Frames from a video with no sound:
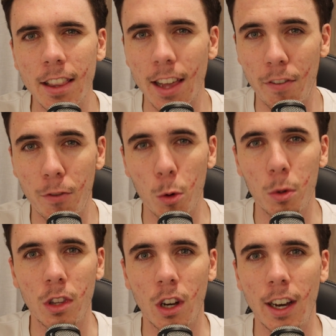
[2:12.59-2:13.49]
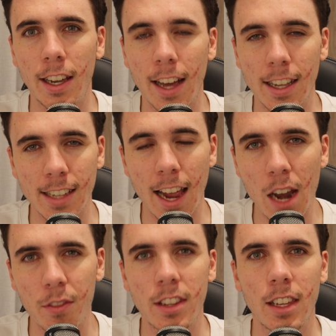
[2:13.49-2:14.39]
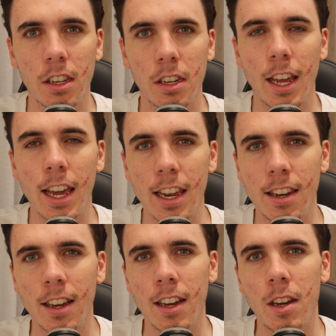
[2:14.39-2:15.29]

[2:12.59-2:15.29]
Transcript: Their forward line has everything you need,